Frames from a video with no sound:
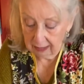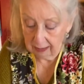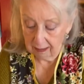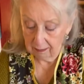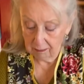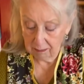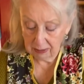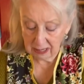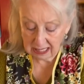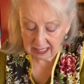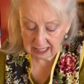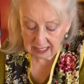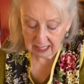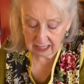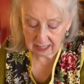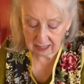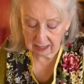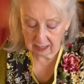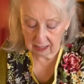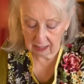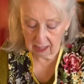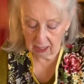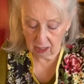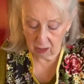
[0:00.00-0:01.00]
biscuits
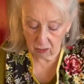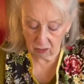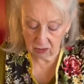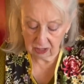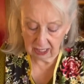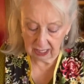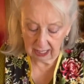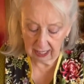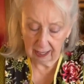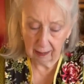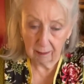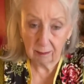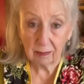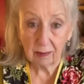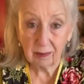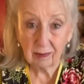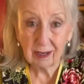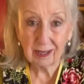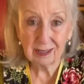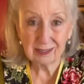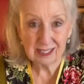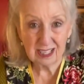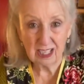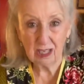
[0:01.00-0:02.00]
a long time
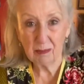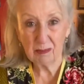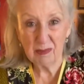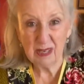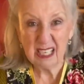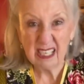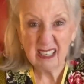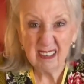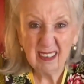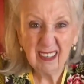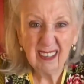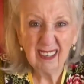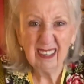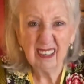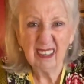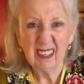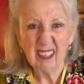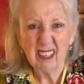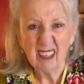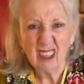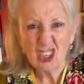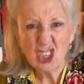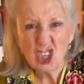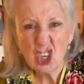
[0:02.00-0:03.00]
because they'll be
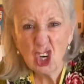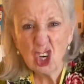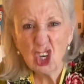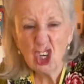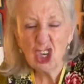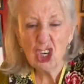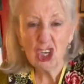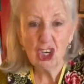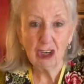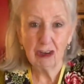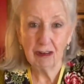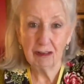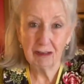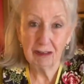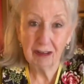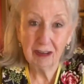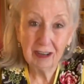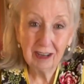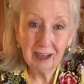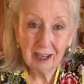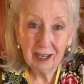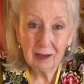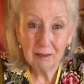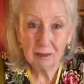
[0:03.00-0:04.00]
tough.
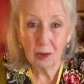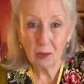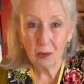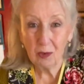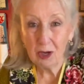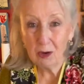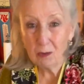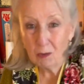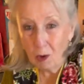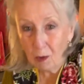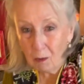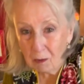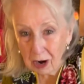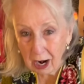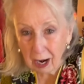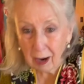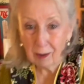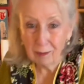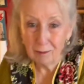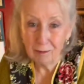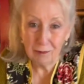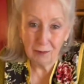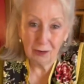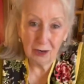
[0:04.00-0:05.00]
But we want
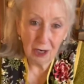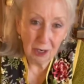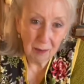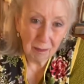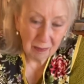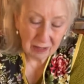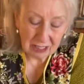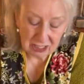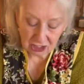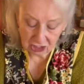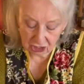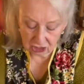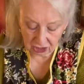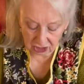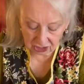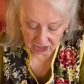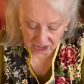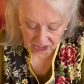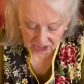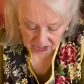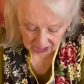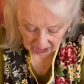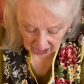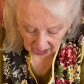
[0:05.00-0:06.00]
our dumplings good and
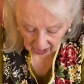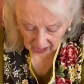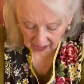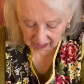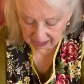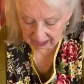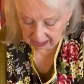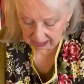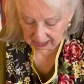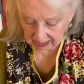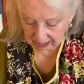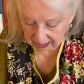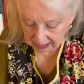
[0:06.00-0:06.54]
solid.